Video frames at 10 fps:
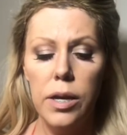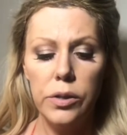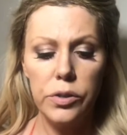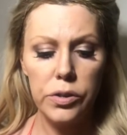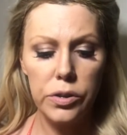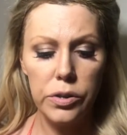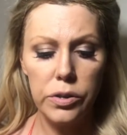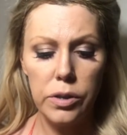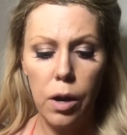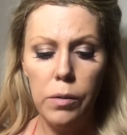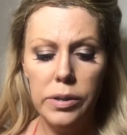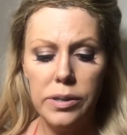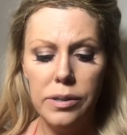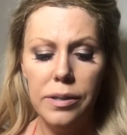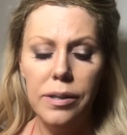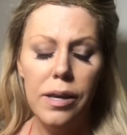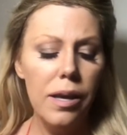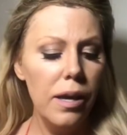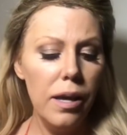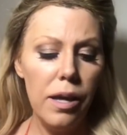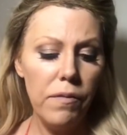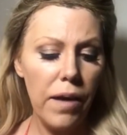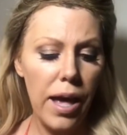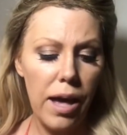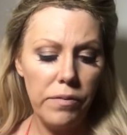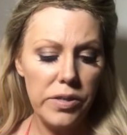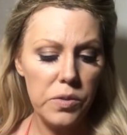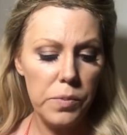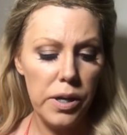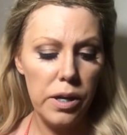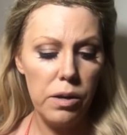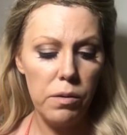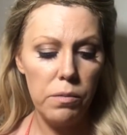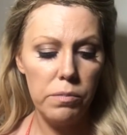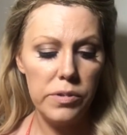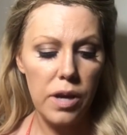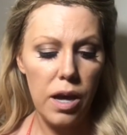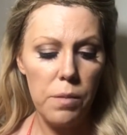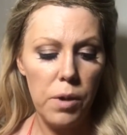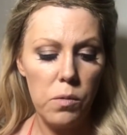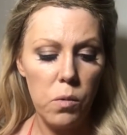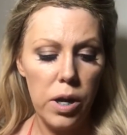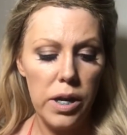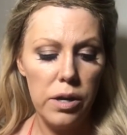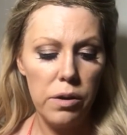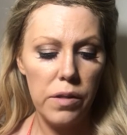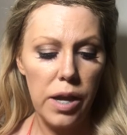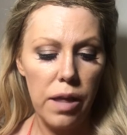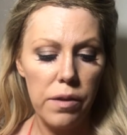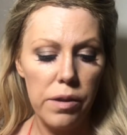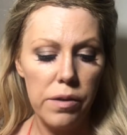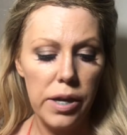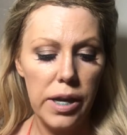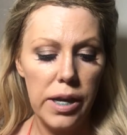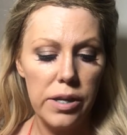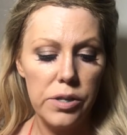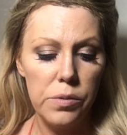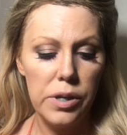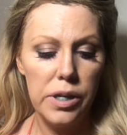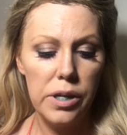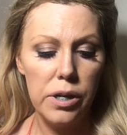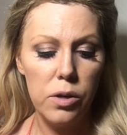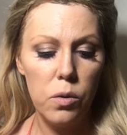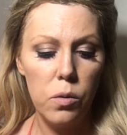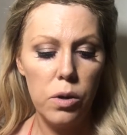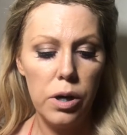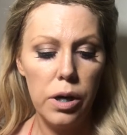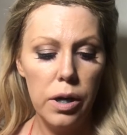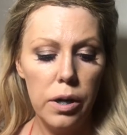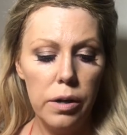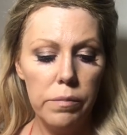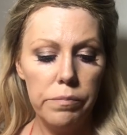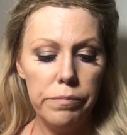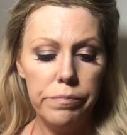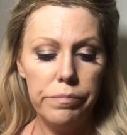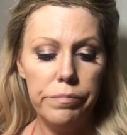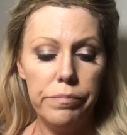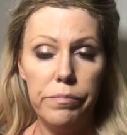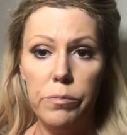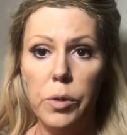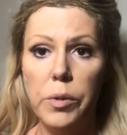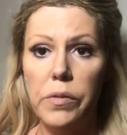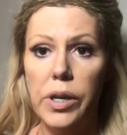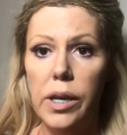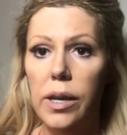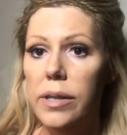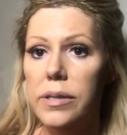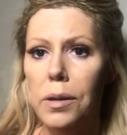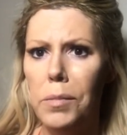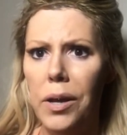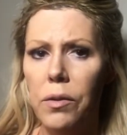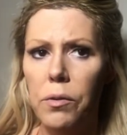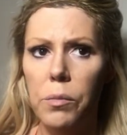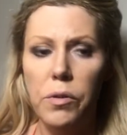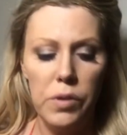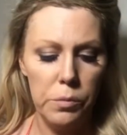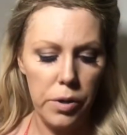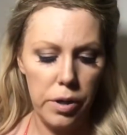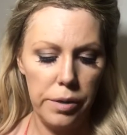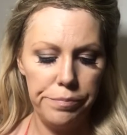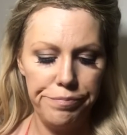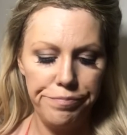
So if I have to spend time on one end or the other, either getting it to adhere or removing it, it's going to be on the removing part.